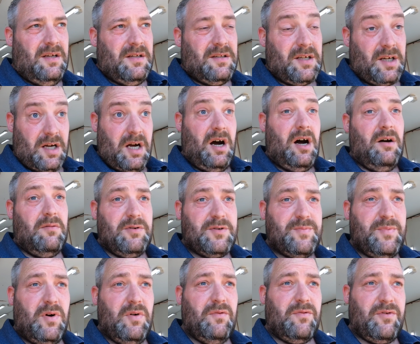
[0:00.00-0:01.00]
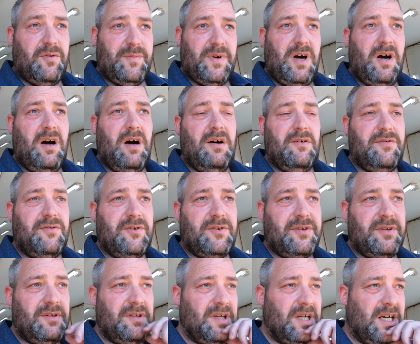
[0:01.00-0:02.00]
The car was bought from the Hertford
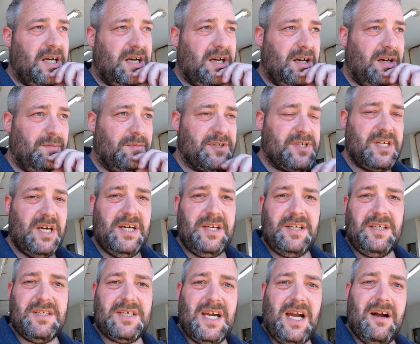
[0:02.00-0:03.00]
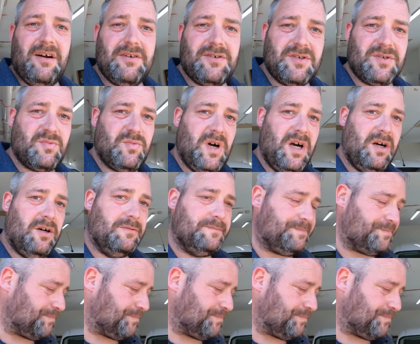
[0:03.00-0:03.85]
Mercedes garage as well,